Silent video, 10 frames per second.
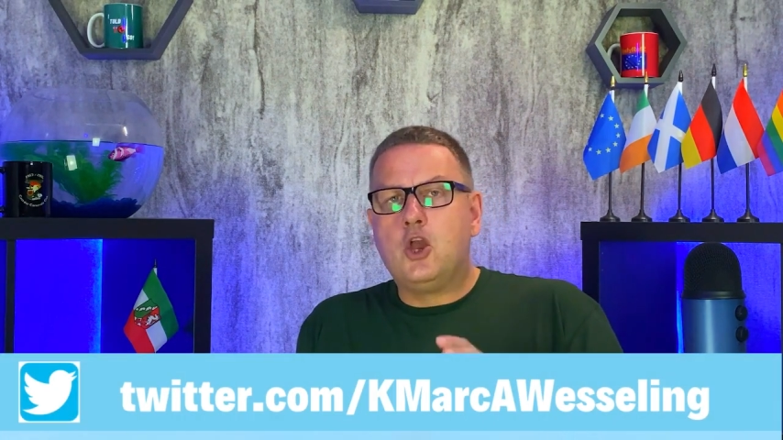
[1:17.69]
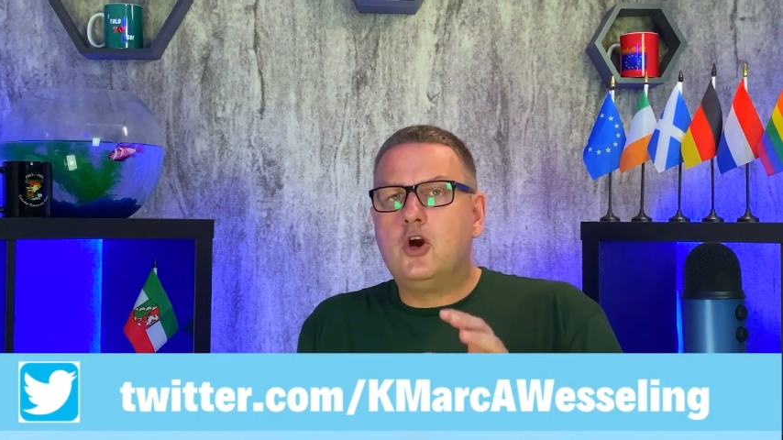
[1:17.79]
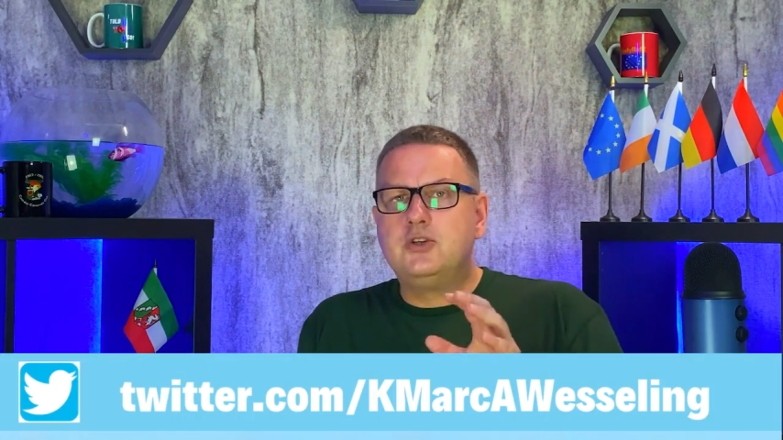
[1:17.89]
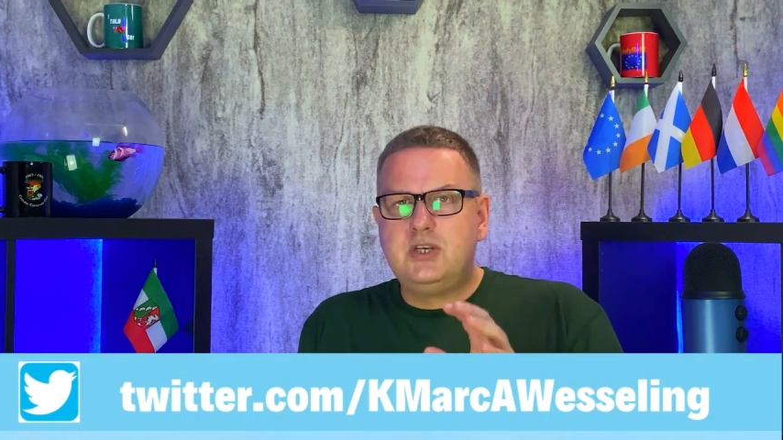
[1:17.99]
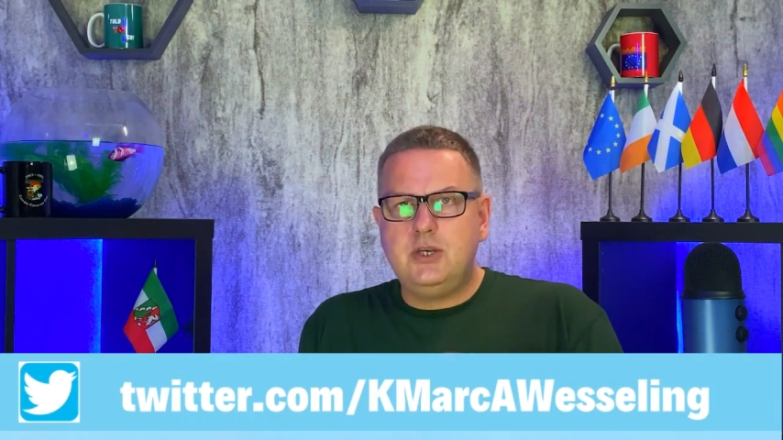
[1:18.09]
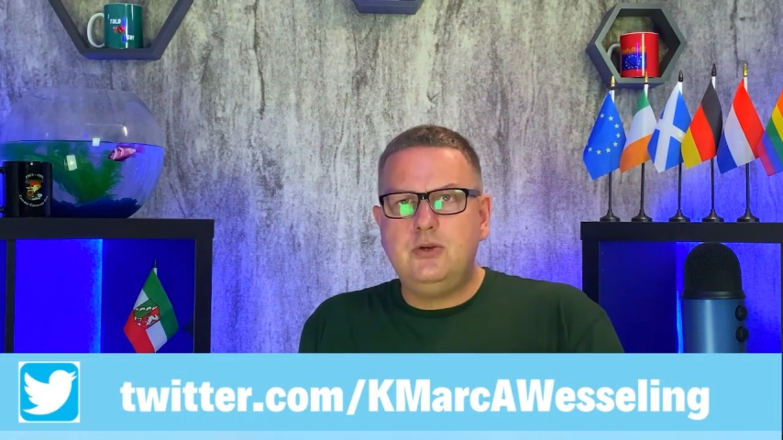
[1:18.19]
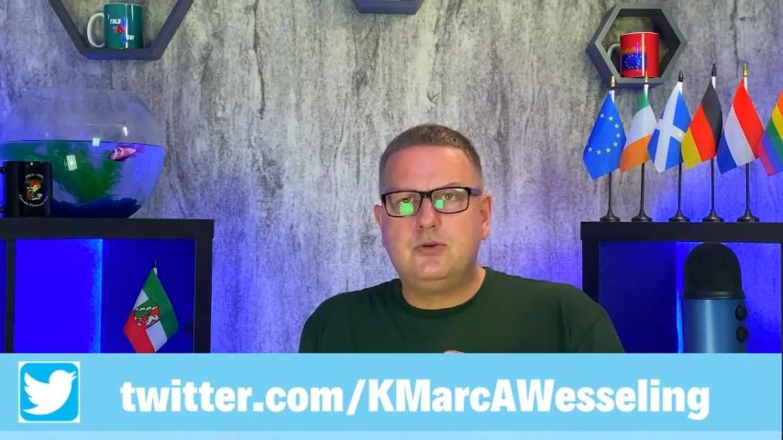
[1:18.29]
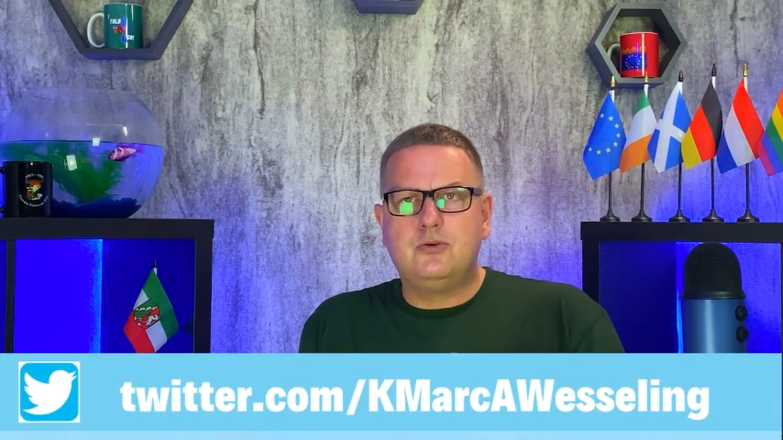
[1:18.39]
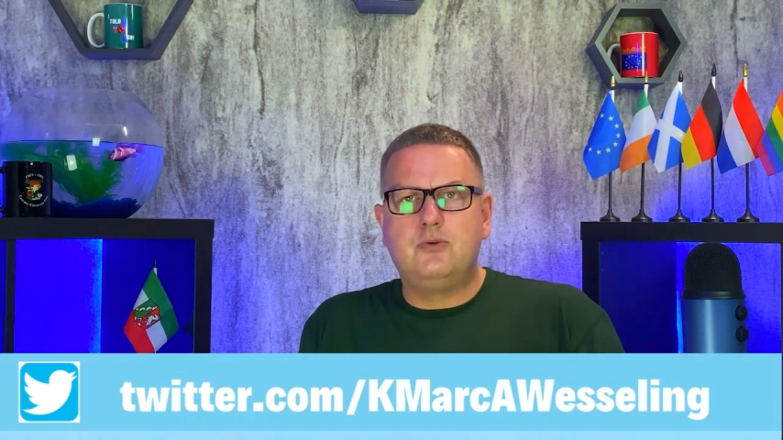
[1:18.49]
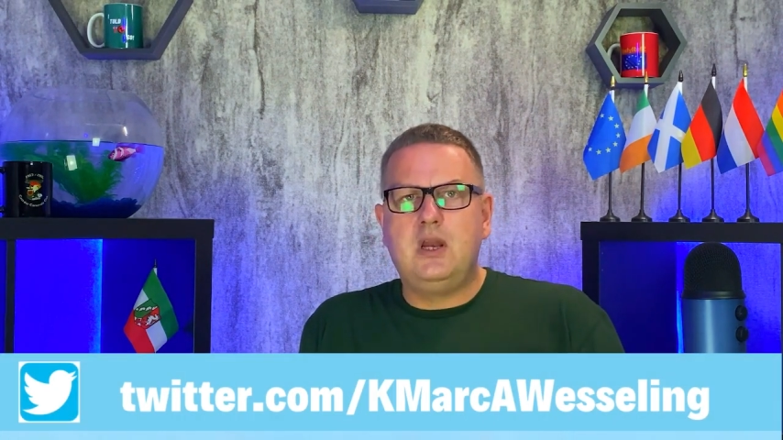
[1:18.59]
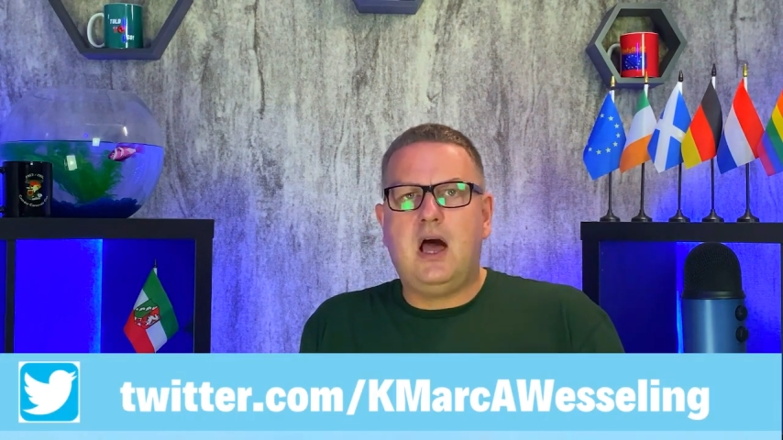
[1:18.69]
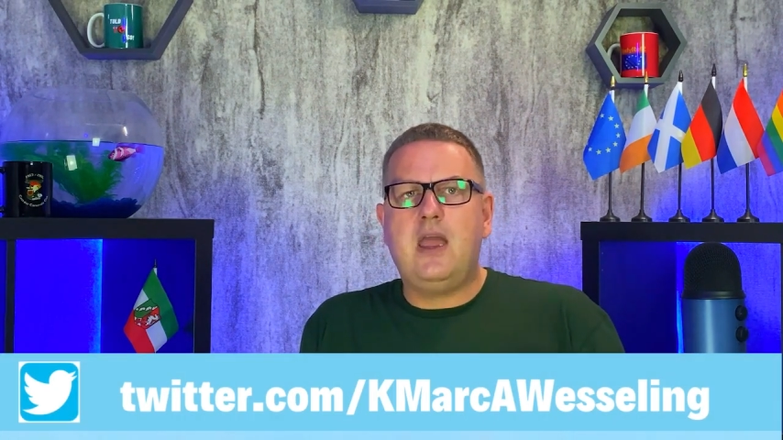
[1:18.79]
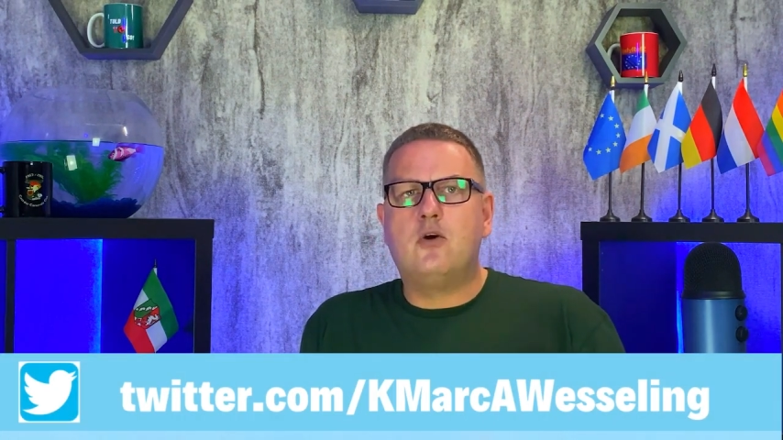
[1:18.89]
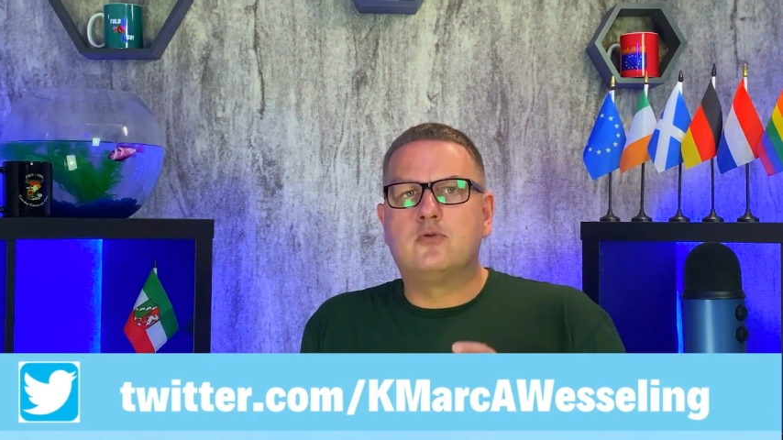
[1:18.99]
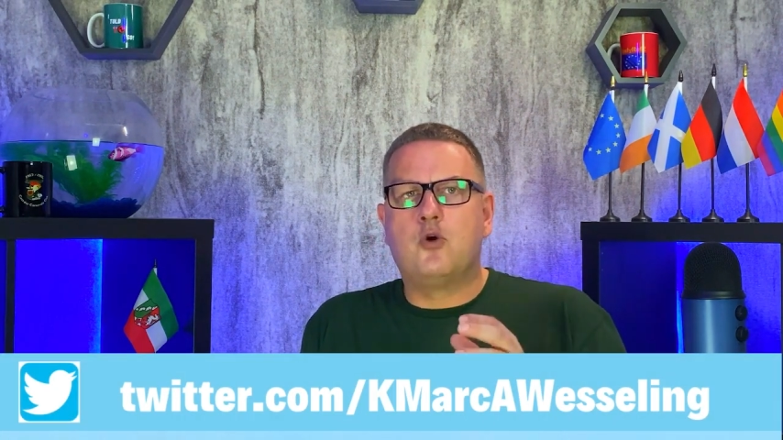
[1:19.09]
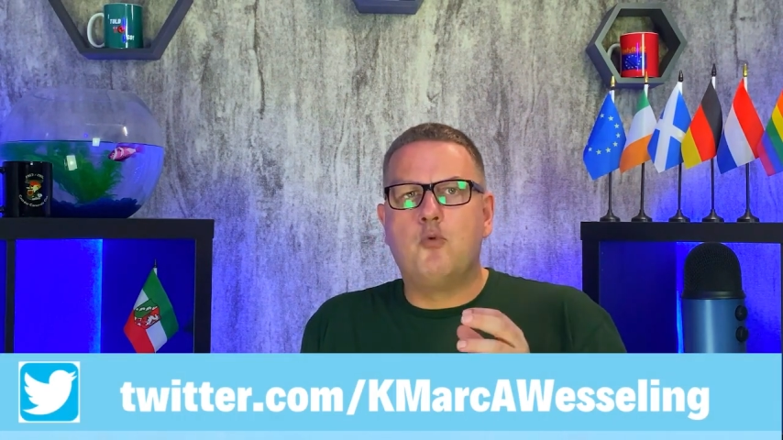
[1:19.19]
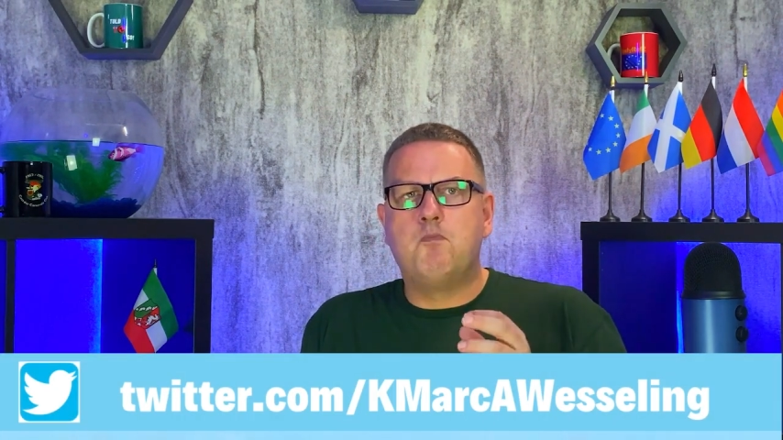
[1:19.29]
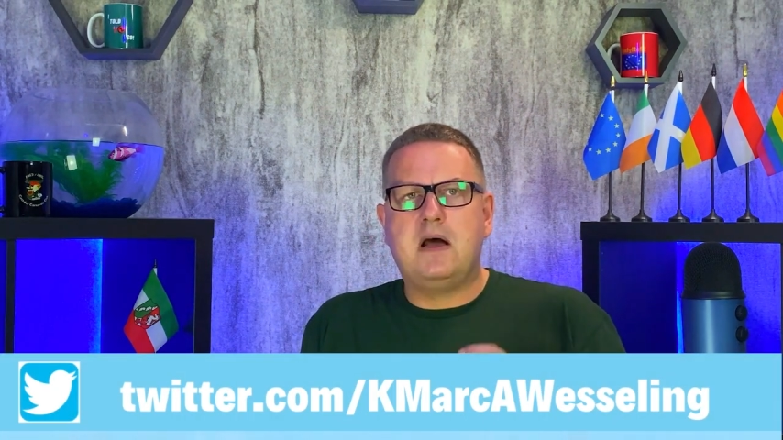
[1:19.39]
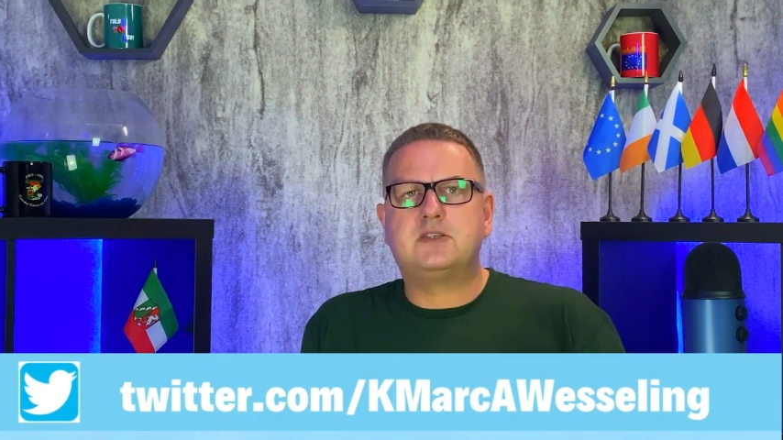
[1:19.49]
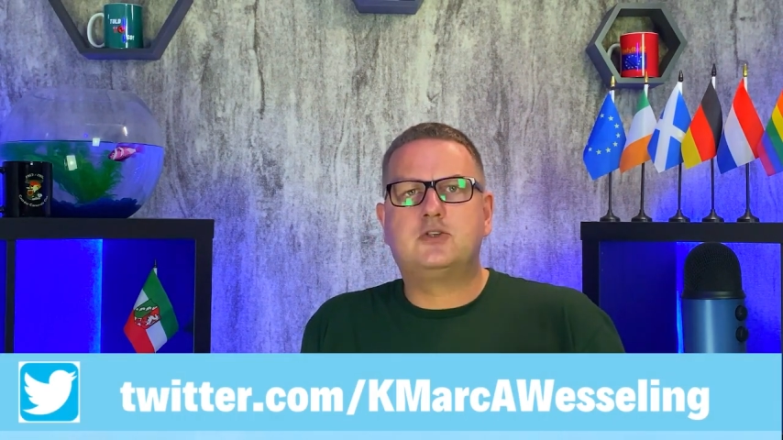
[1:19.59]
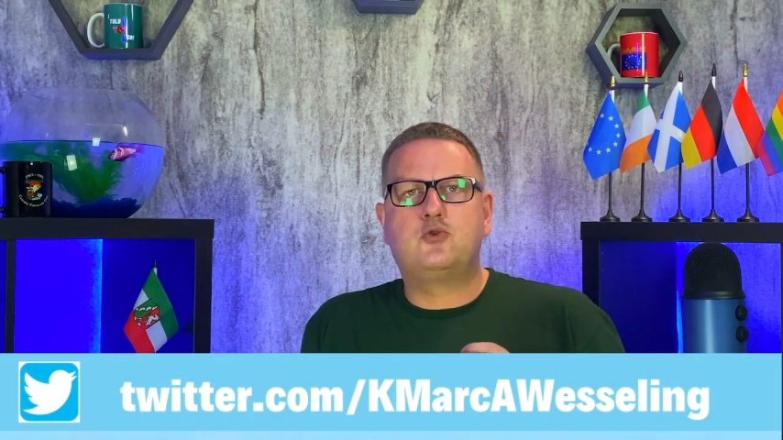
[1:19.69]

continue to rely on robust